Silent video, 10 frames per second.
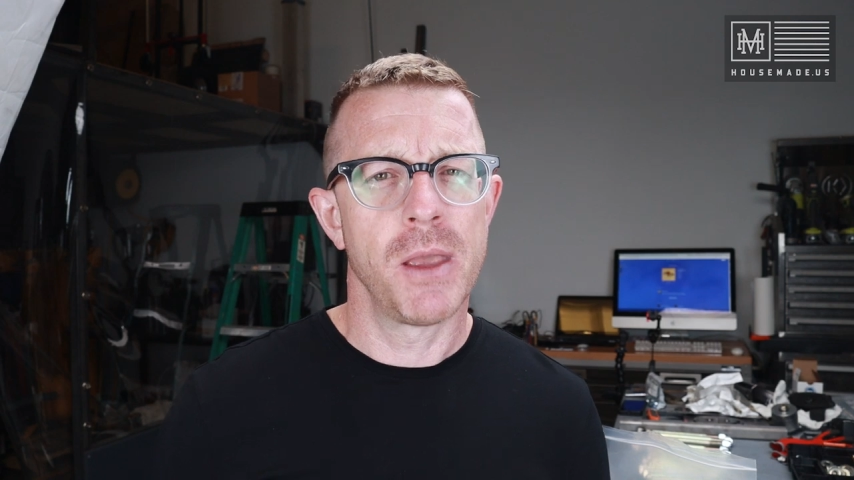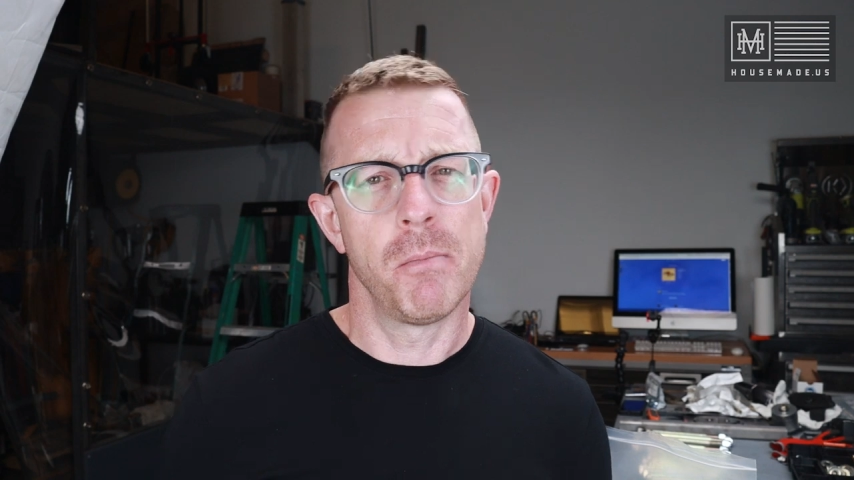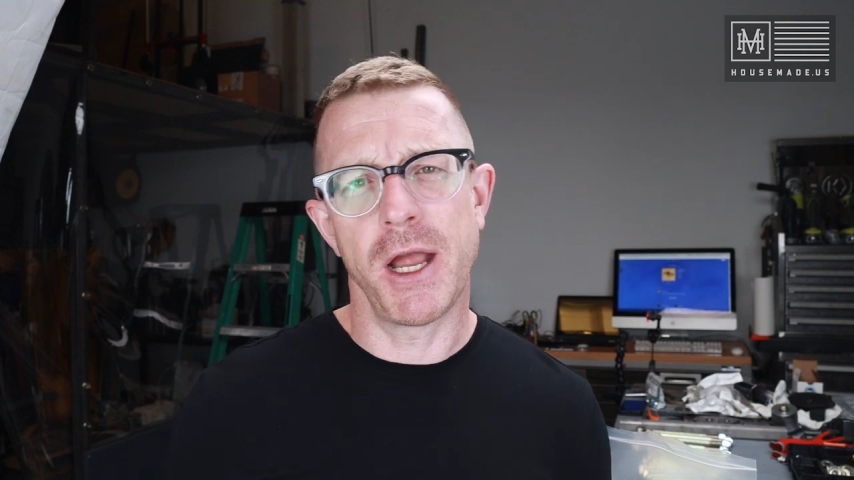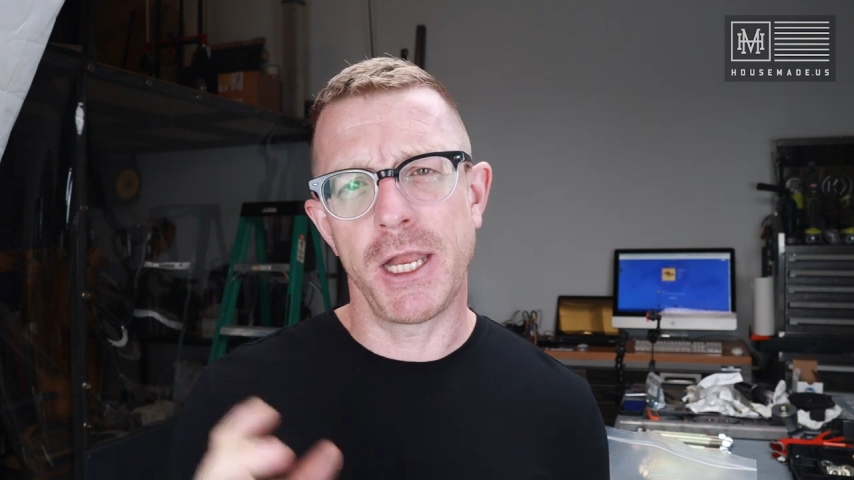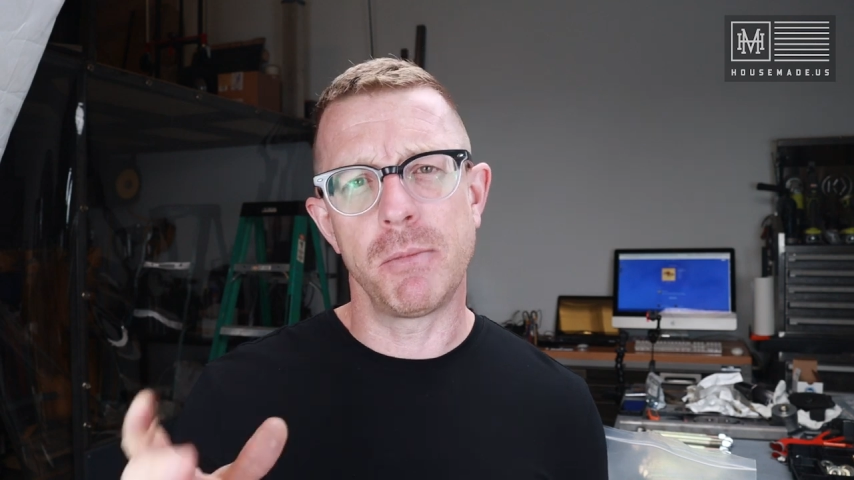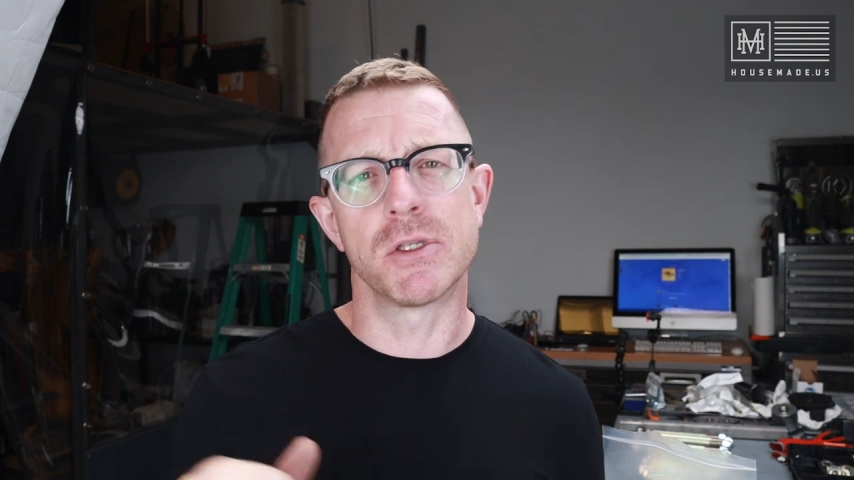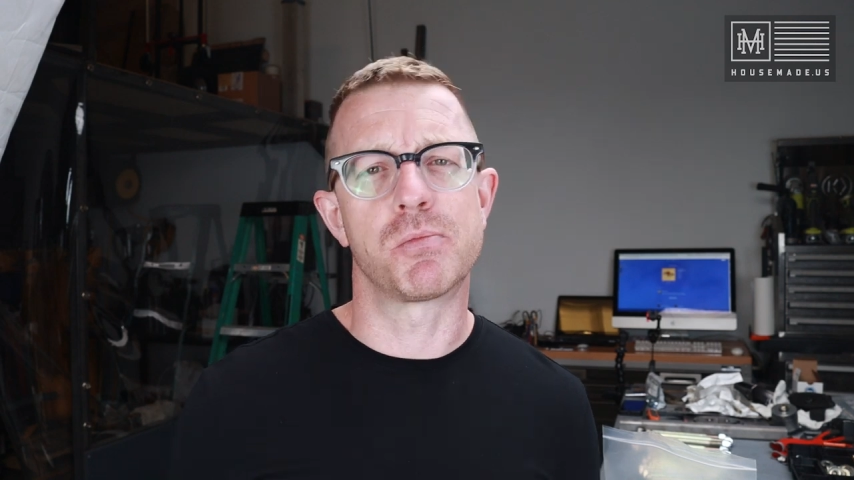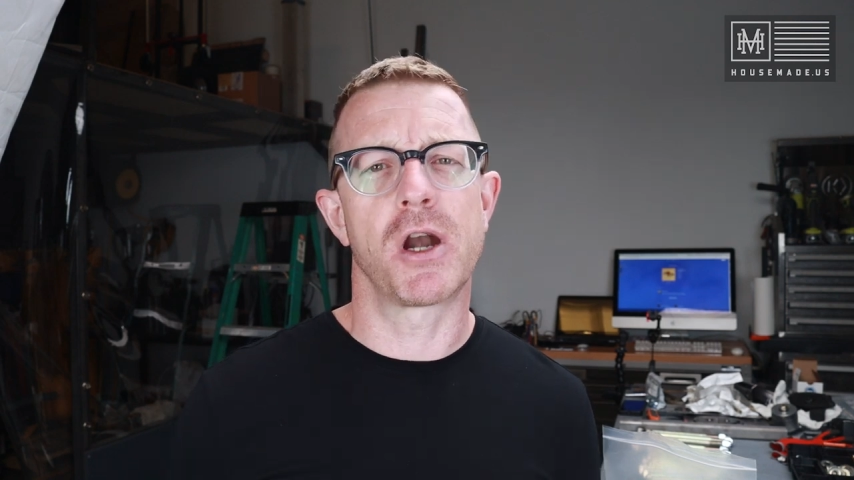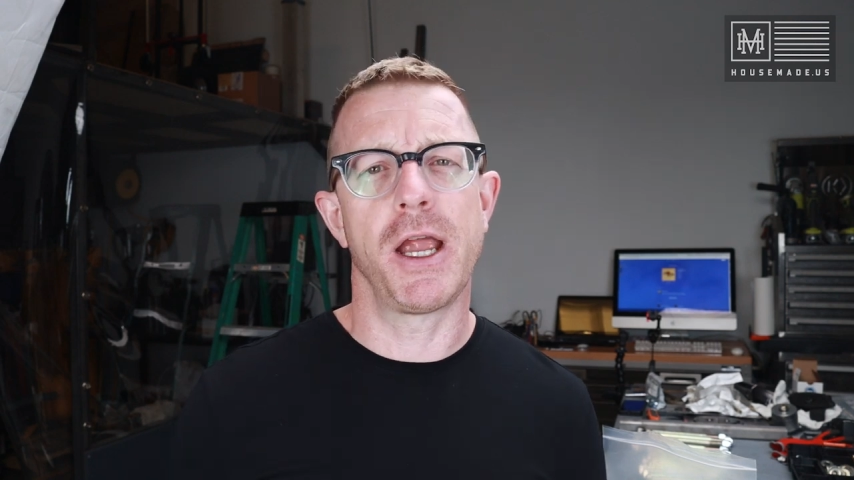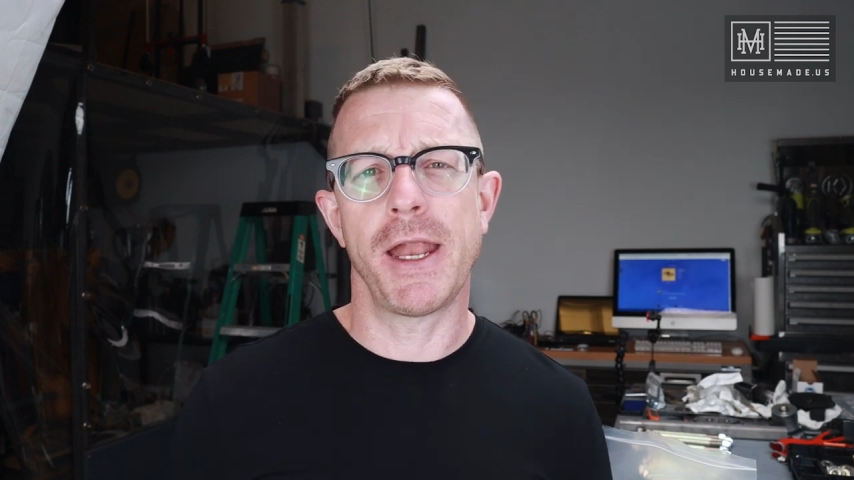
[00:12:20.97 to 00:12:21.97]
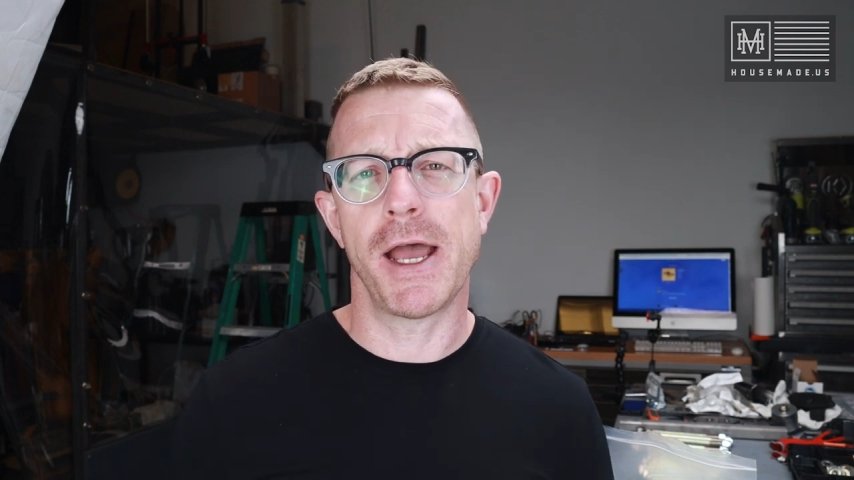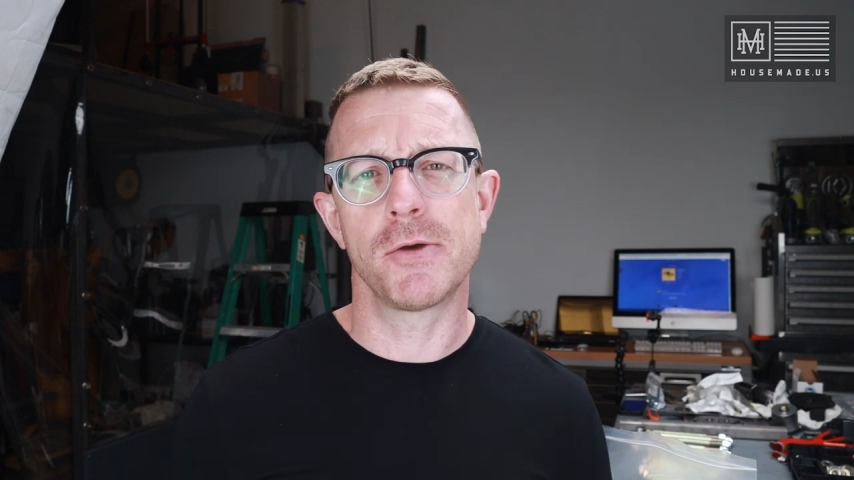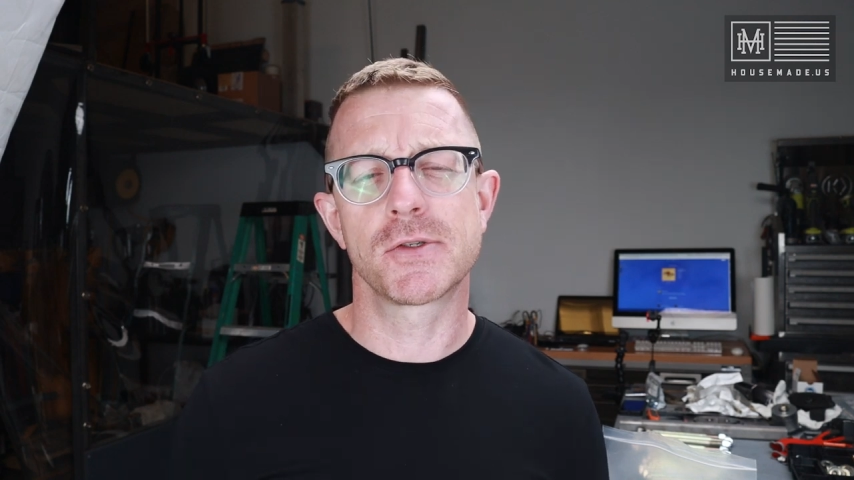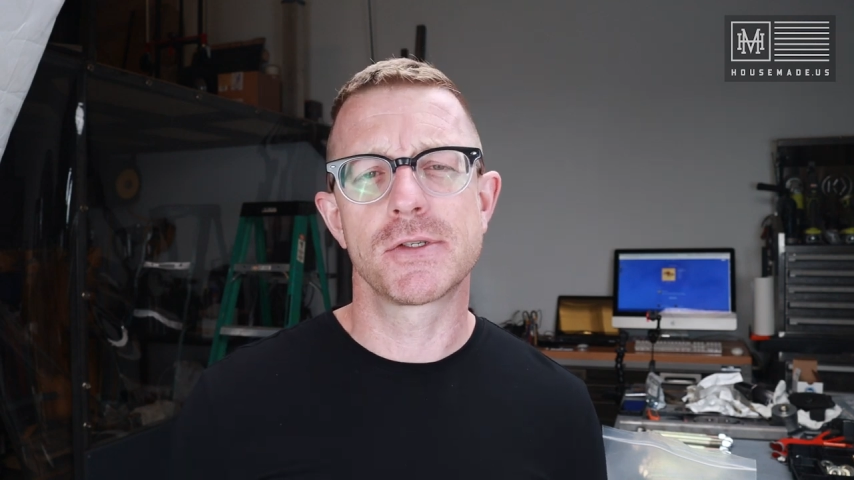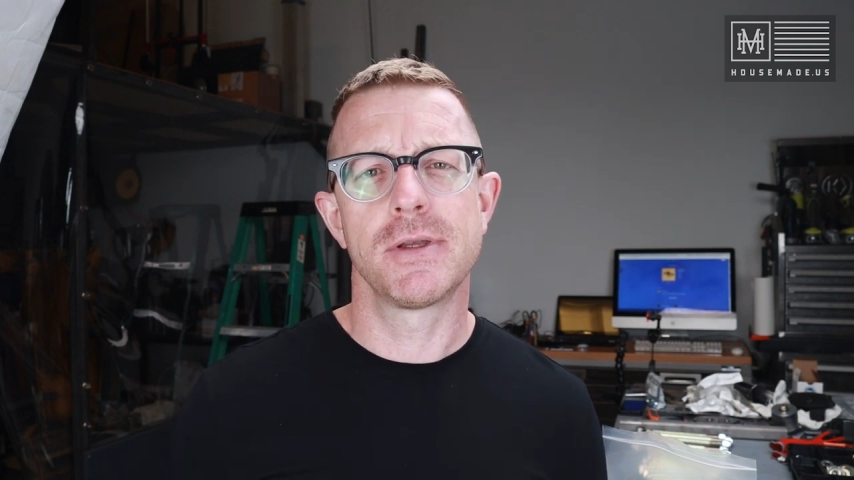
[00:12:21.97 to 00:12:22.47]
My name is Brian
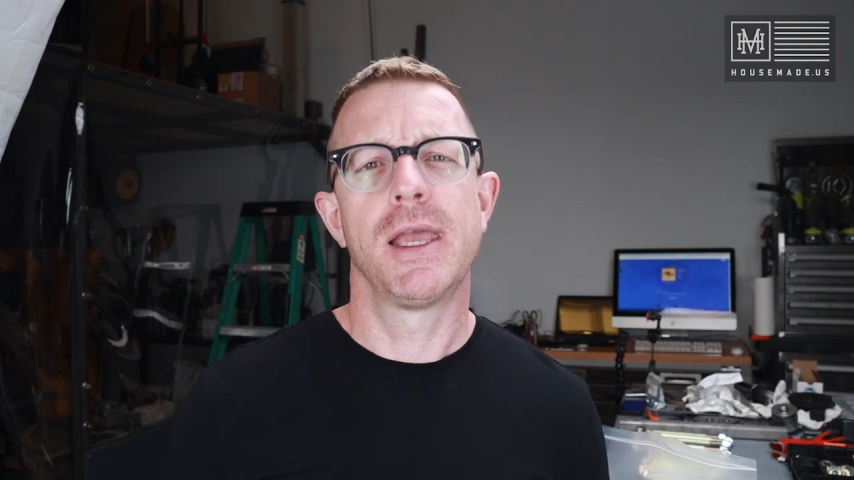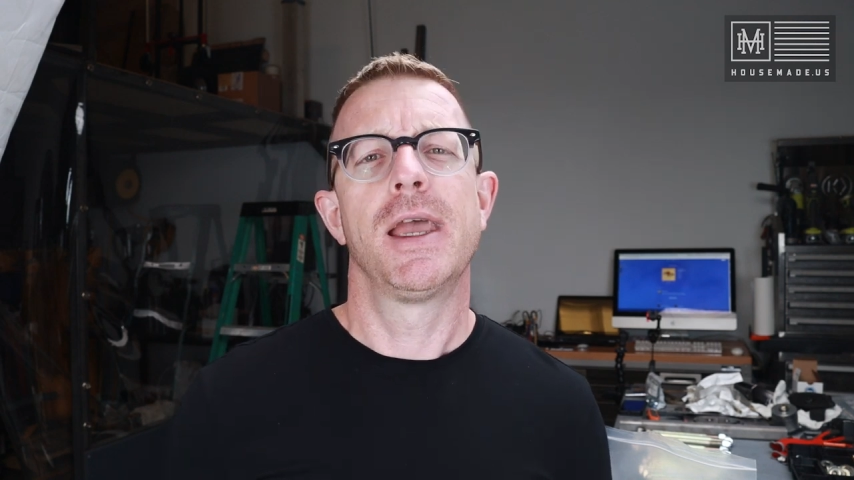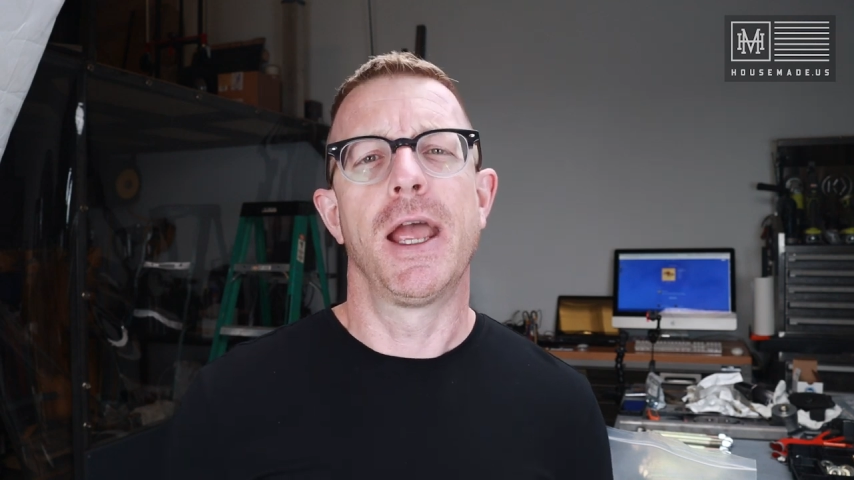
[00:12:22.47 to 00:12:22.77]
House,